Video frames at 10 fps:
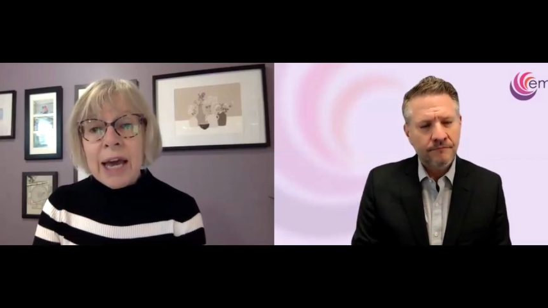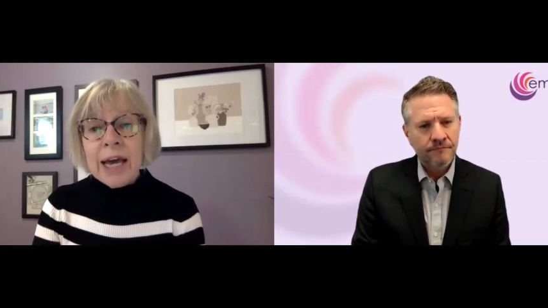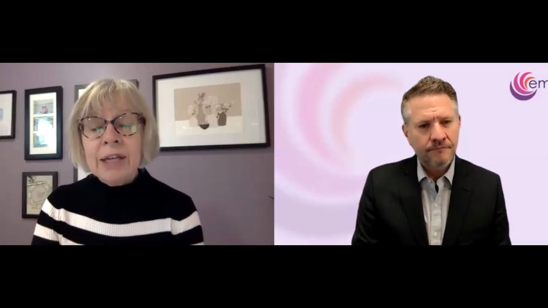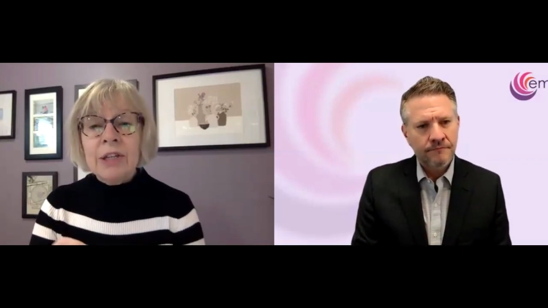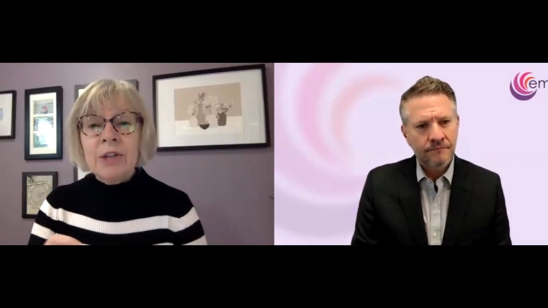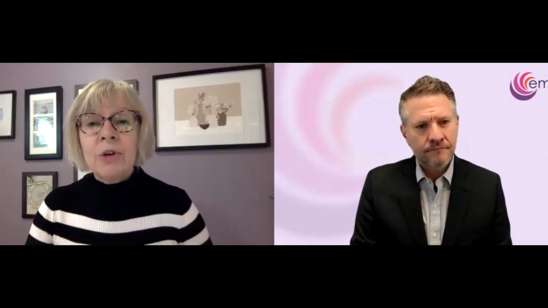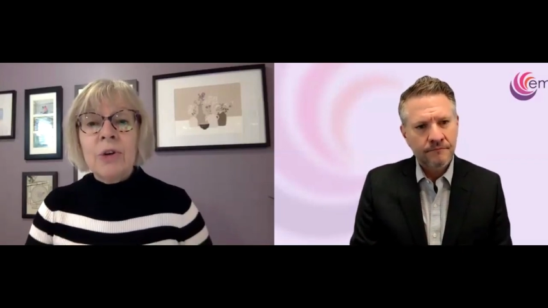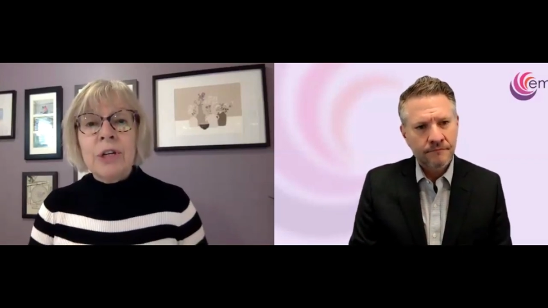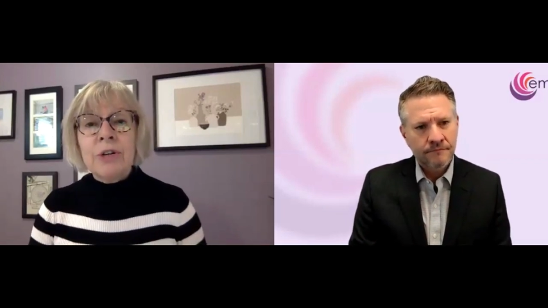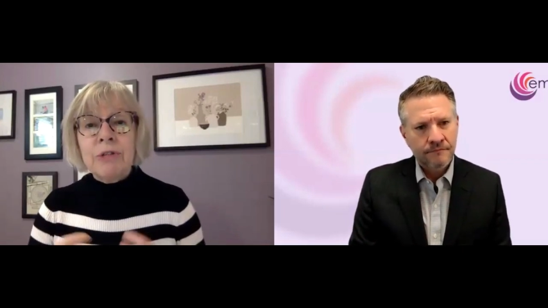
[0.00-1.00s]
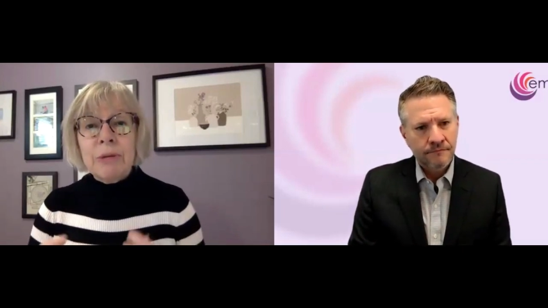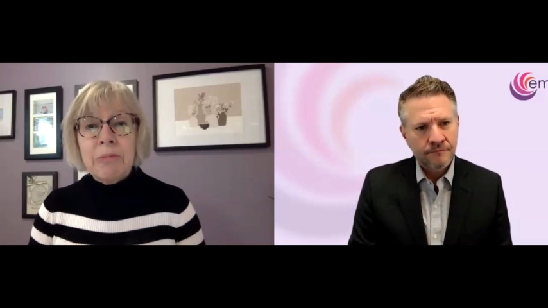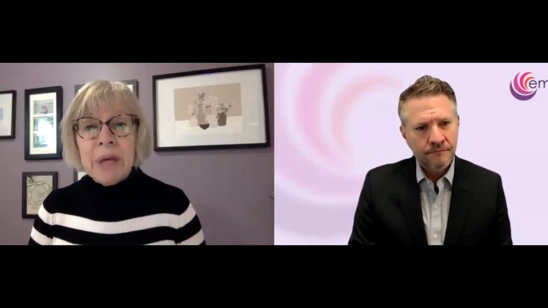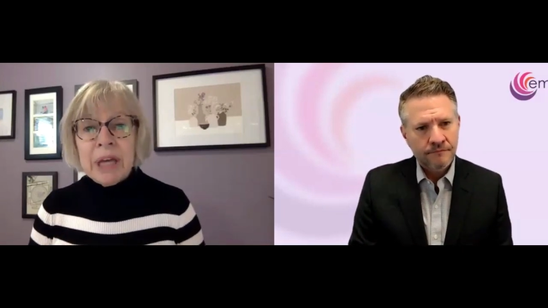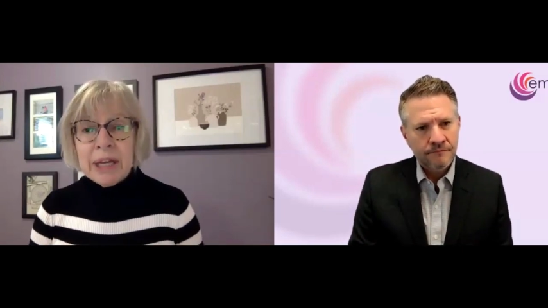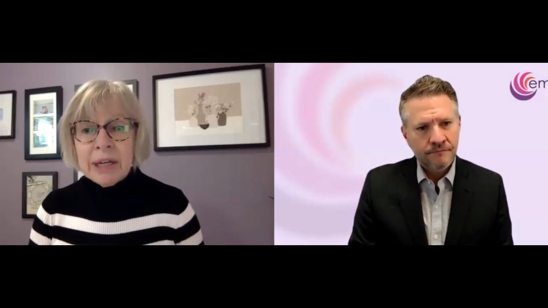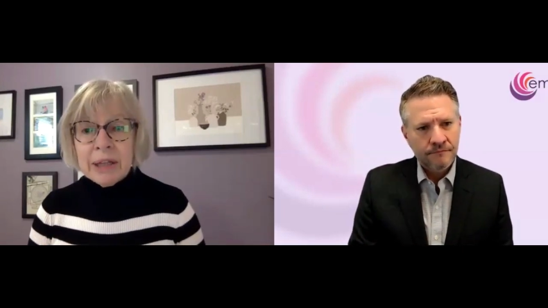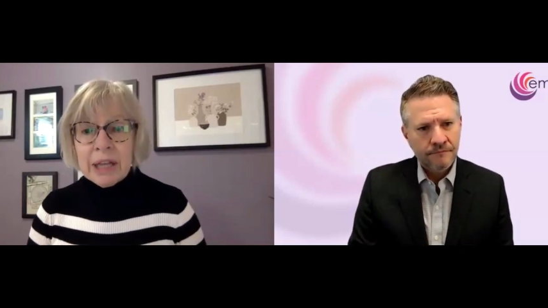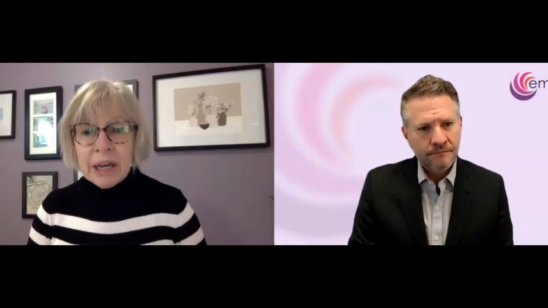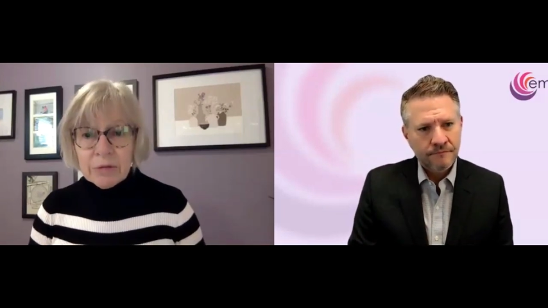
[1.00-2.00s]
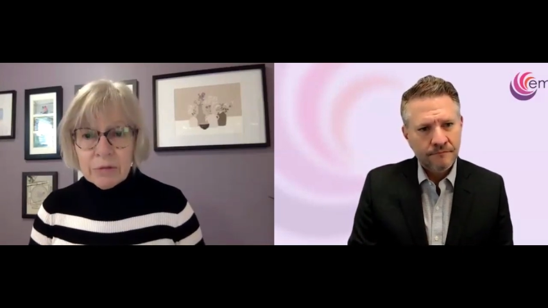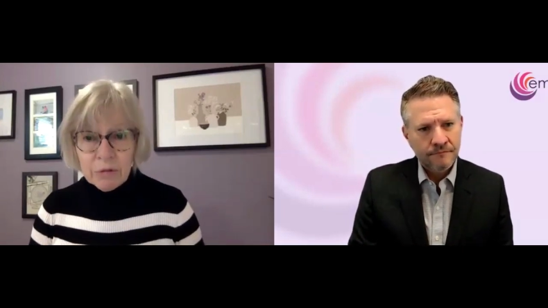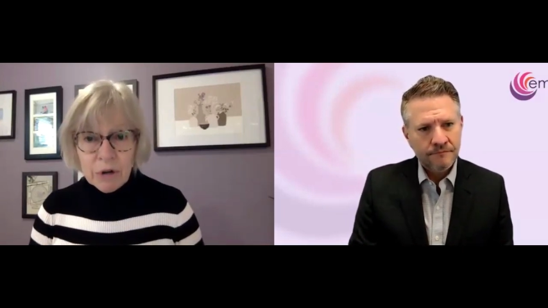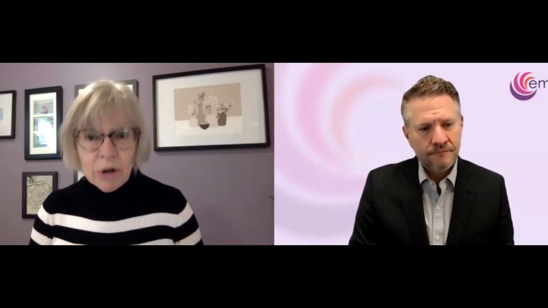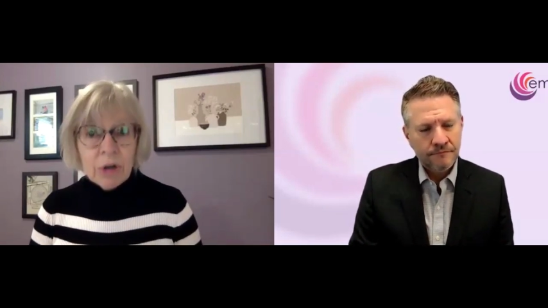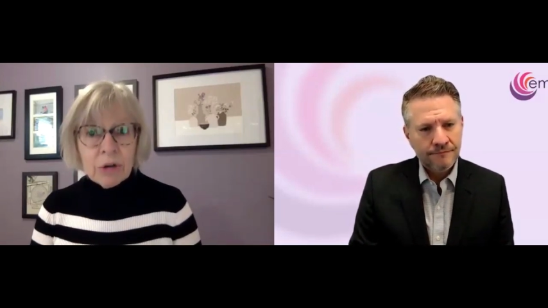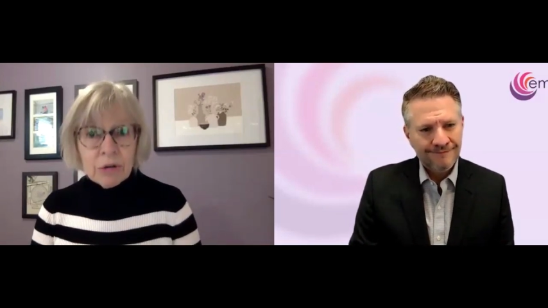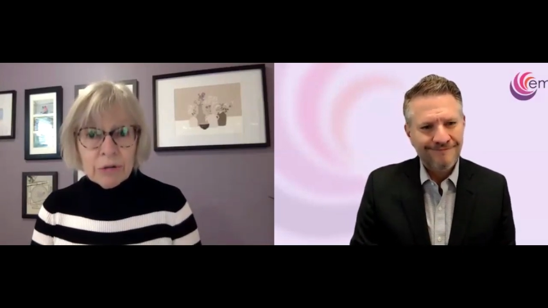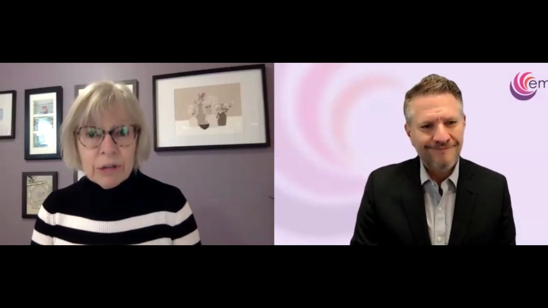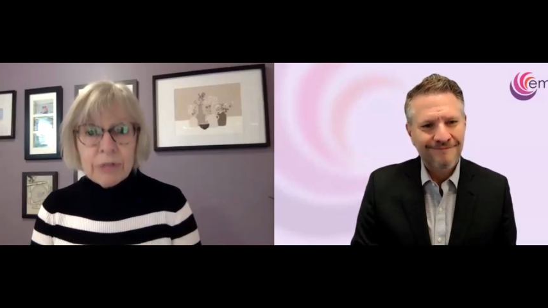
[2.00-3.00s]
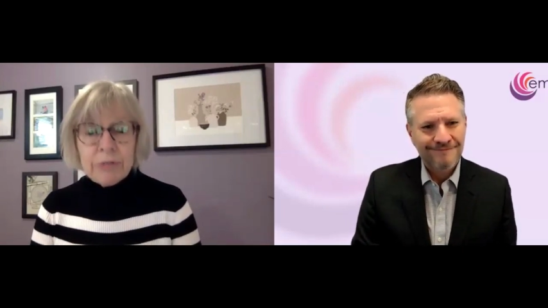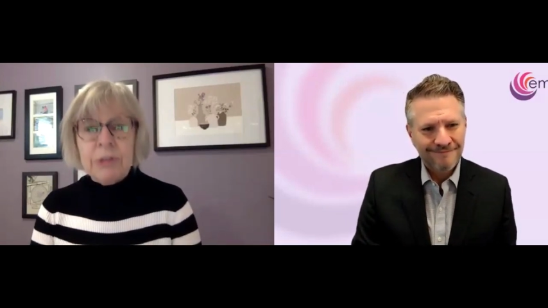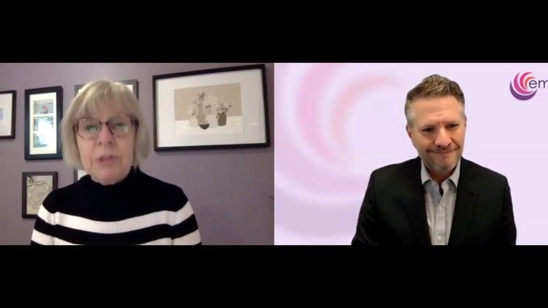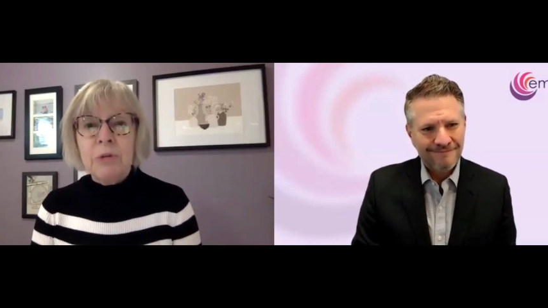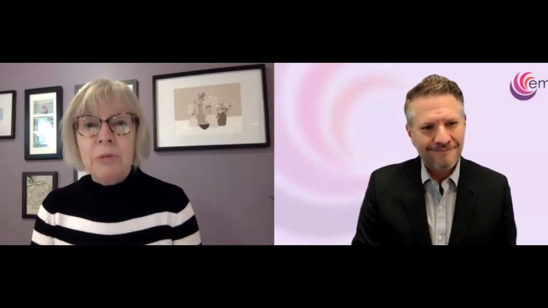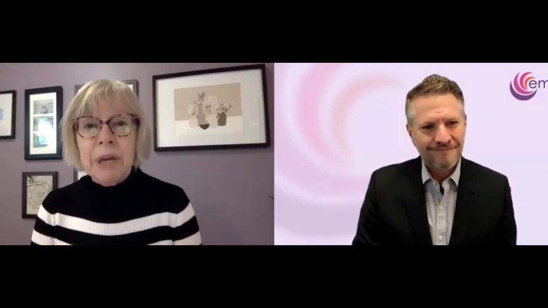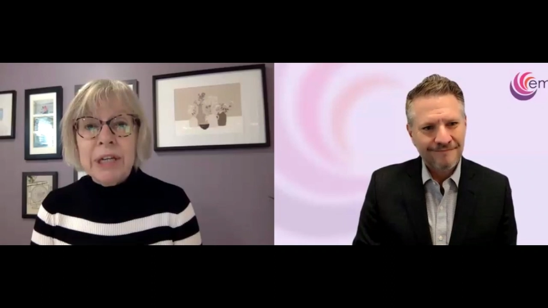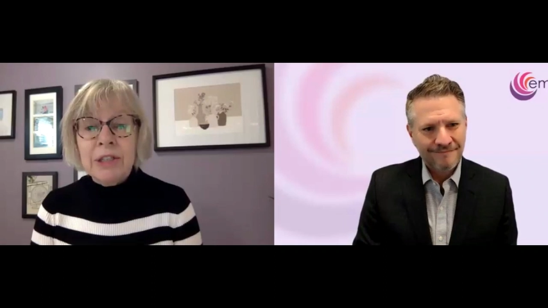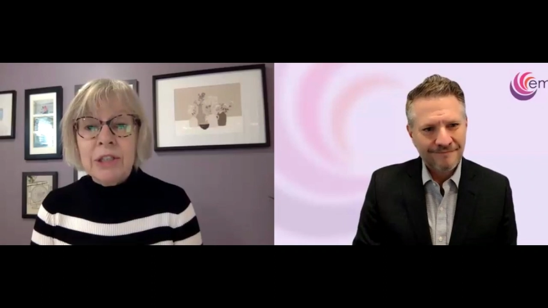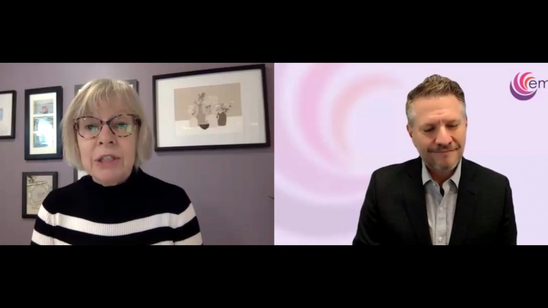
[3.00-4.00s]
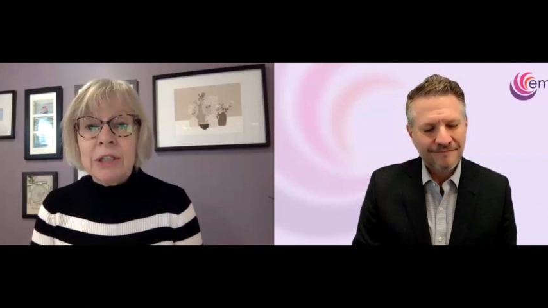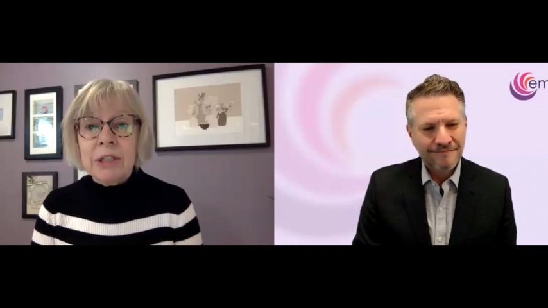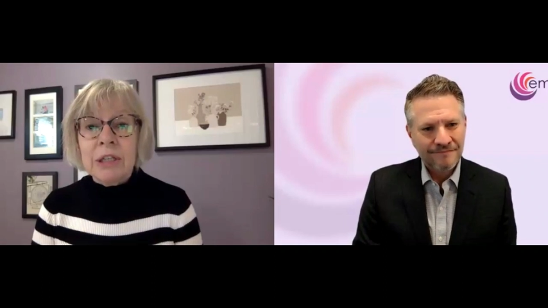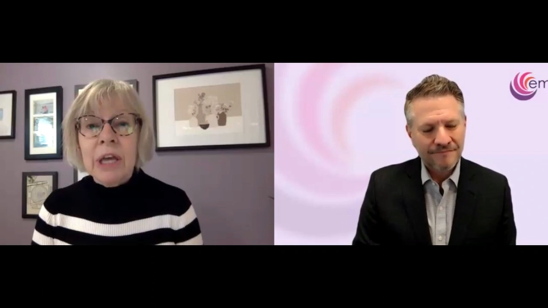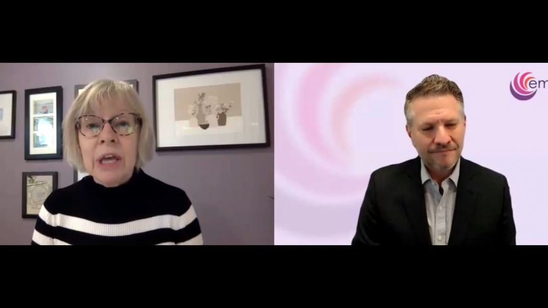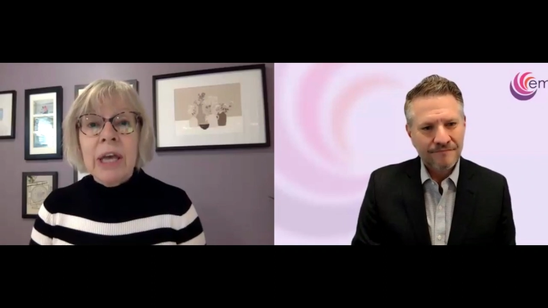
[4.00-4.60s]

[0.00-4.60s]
Speaker 1: not going to remain in that raw grief, as you mentioned.